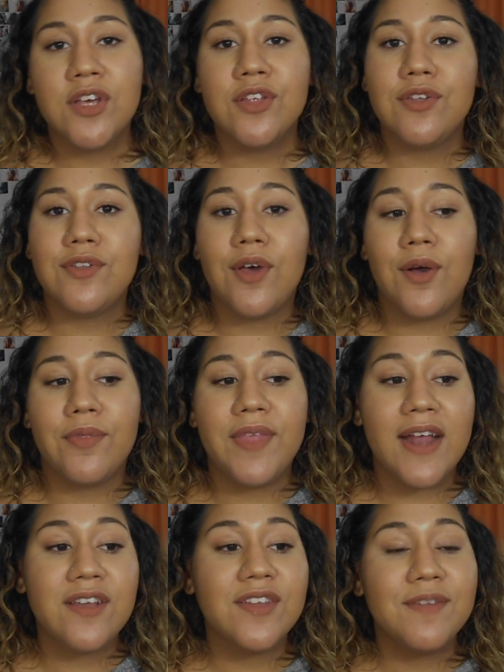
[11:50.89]
So
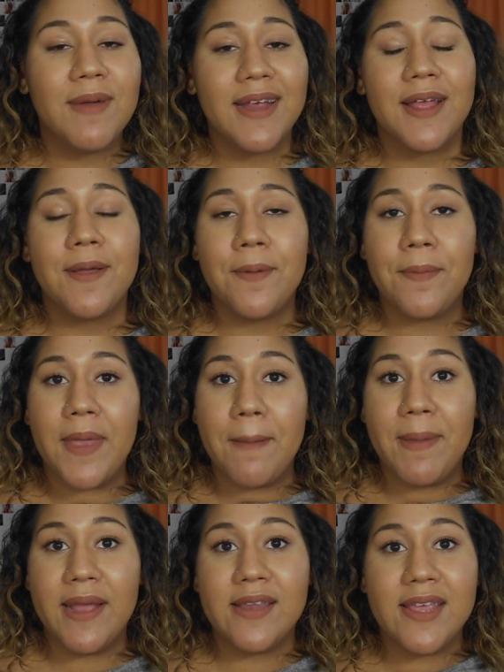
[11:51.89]
that's just my
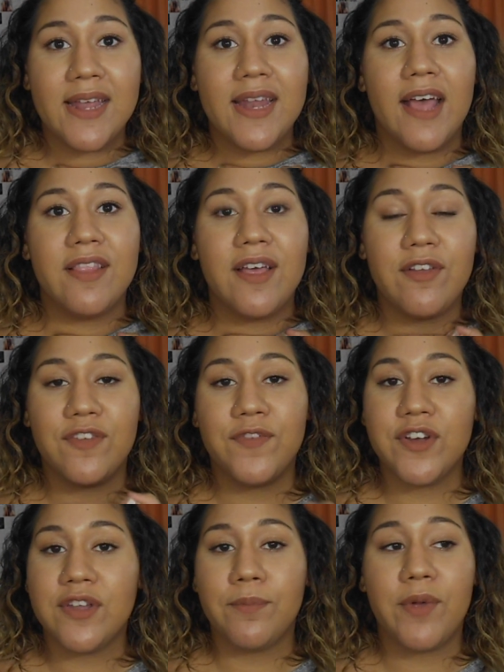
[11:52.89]
opinion, and that's
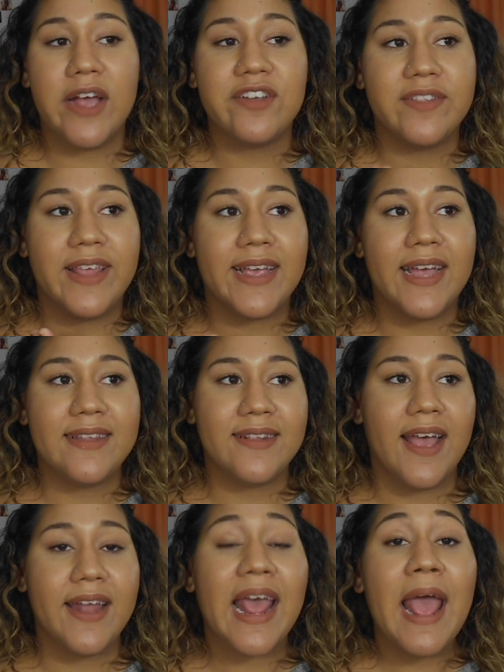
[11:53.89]
first impression. Like I
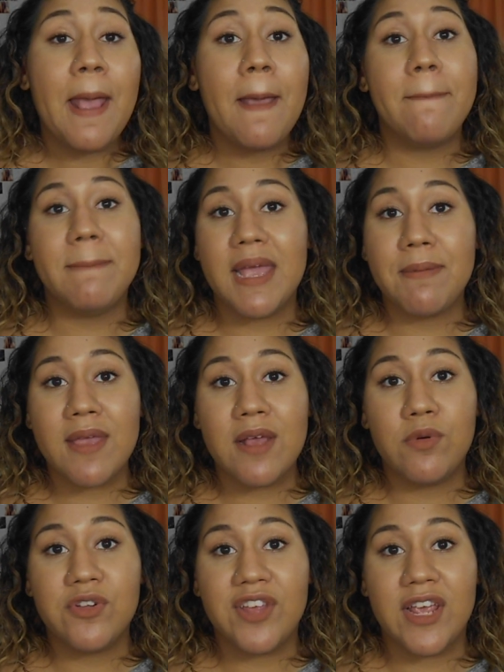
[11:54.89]
said, maybe it
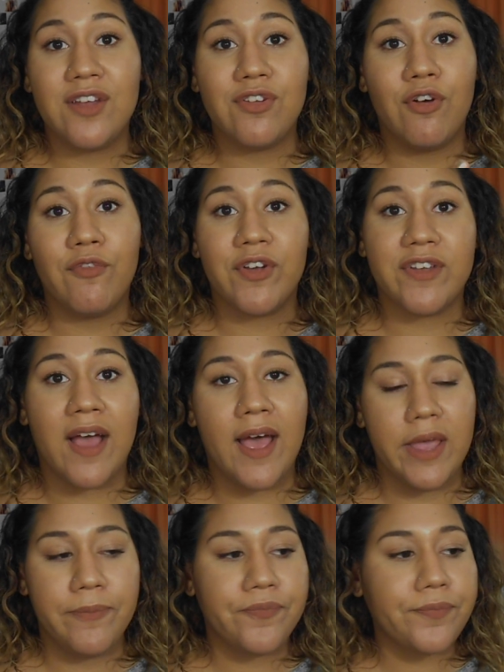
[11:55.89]
will change over
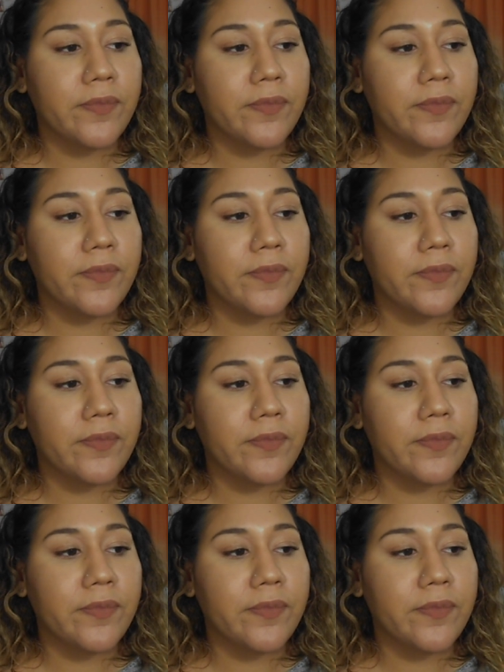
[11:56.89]
time.